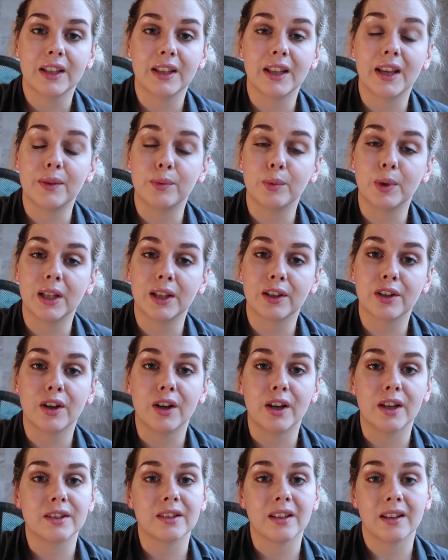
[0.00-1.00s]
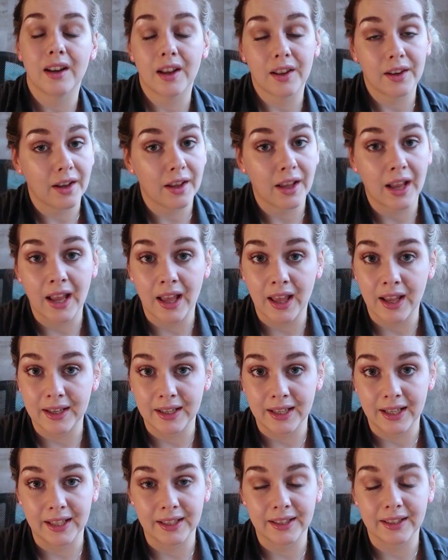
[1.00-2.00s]
that will cause another
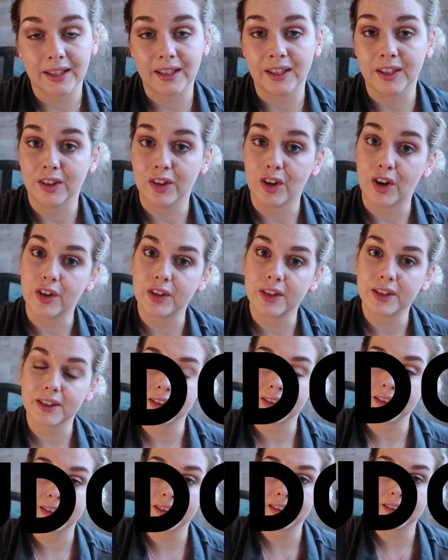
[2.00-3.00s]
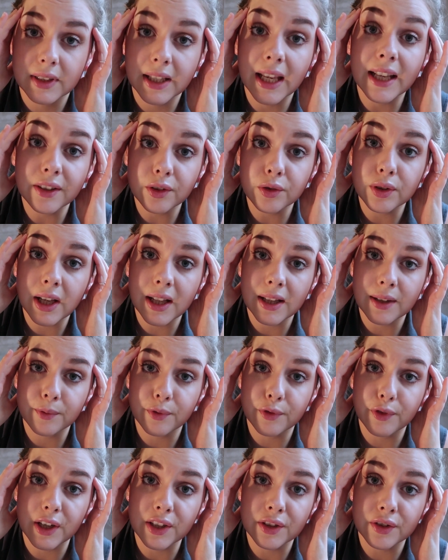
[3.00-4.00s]
headache in artists. Can you tell I'm
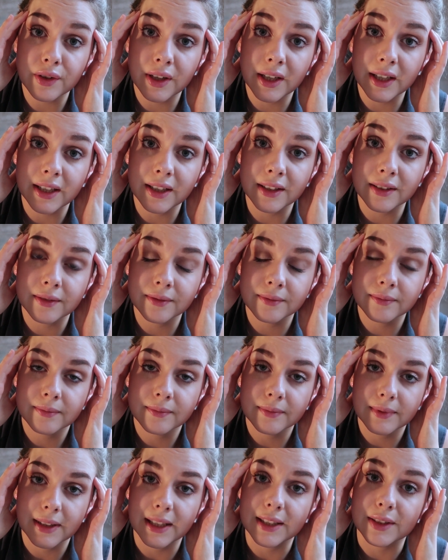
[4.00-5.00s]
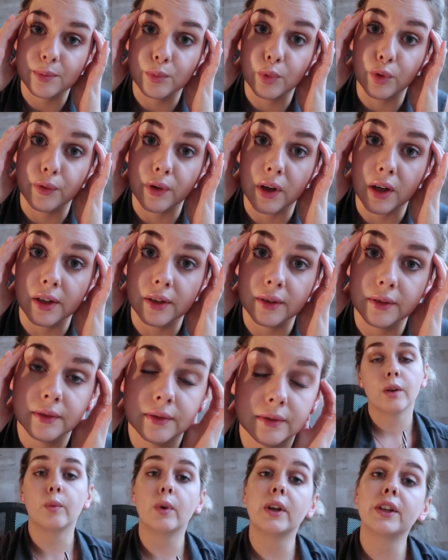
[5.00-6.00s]
frustrated? Let's move on.
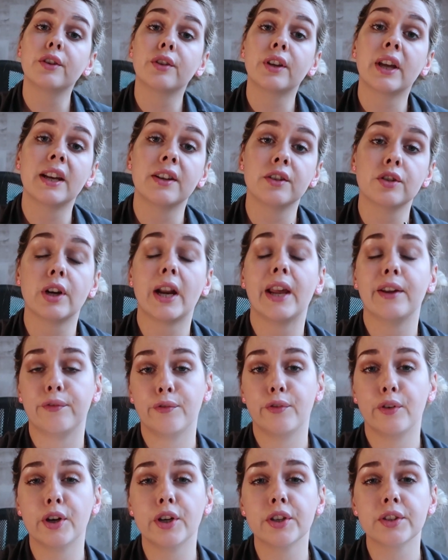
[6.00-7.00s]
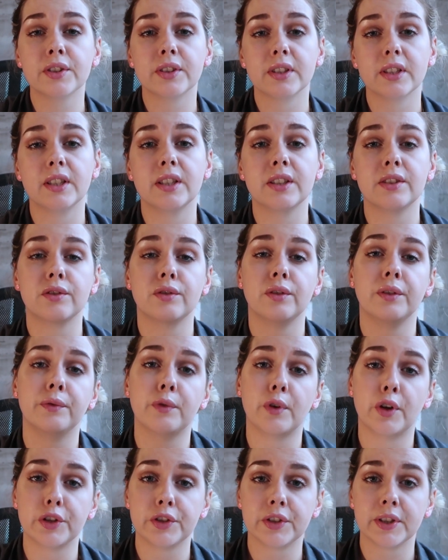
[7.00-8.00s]
What you can try first is
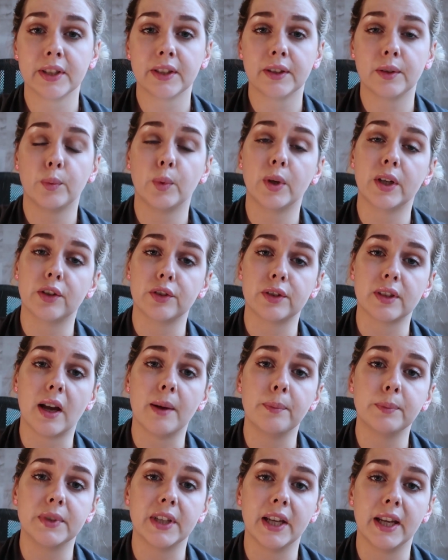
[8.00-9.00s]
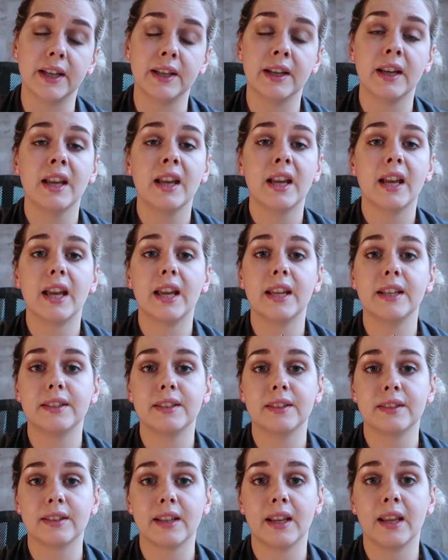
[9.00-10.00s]
reversing the Windows update and
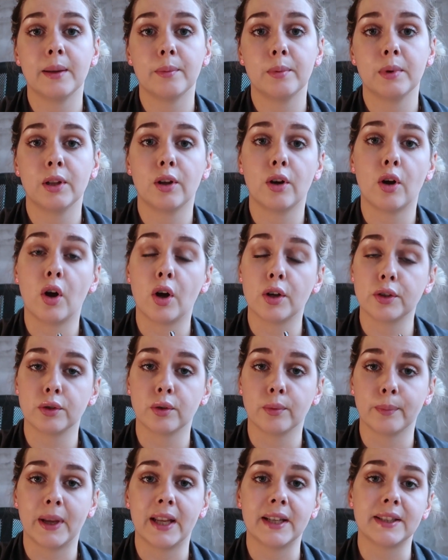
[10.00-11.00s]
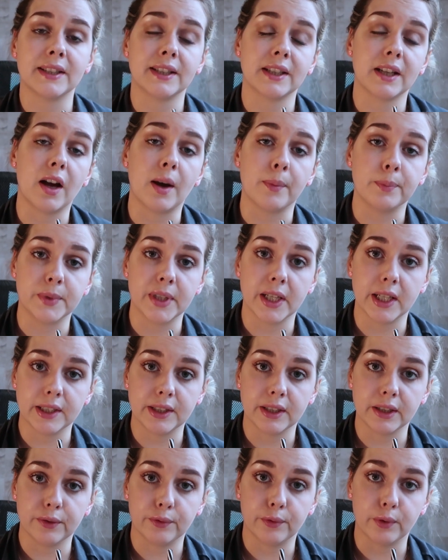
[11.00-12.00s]
disable automatic
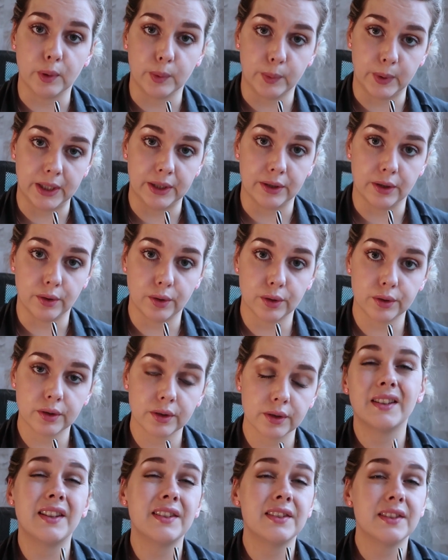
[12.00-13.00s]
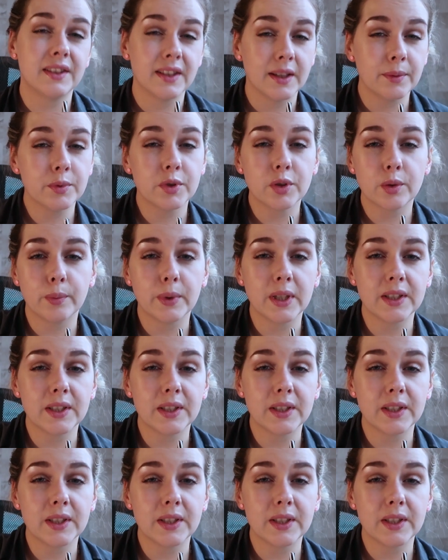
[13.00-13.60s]
updating for Windows. This seems to